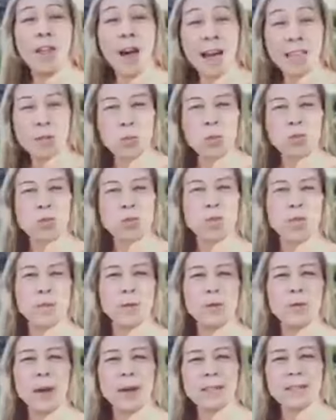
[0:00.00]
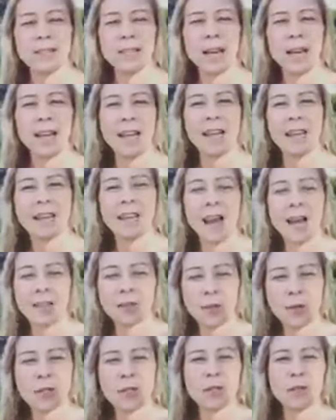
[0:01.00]
that's what you're going to be resonating.
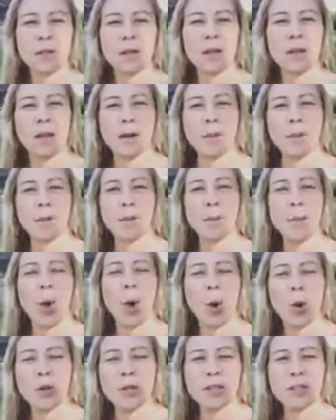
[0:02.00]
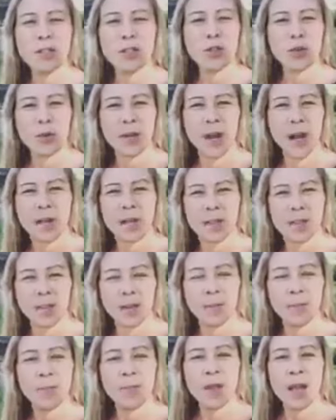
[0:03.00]
That's what's going to be pulled into your
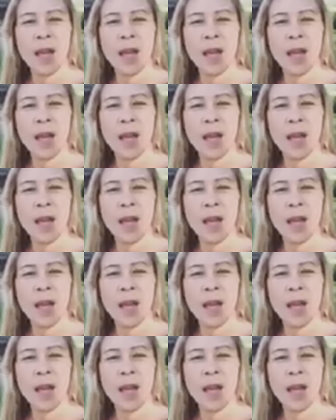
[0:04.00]
reality.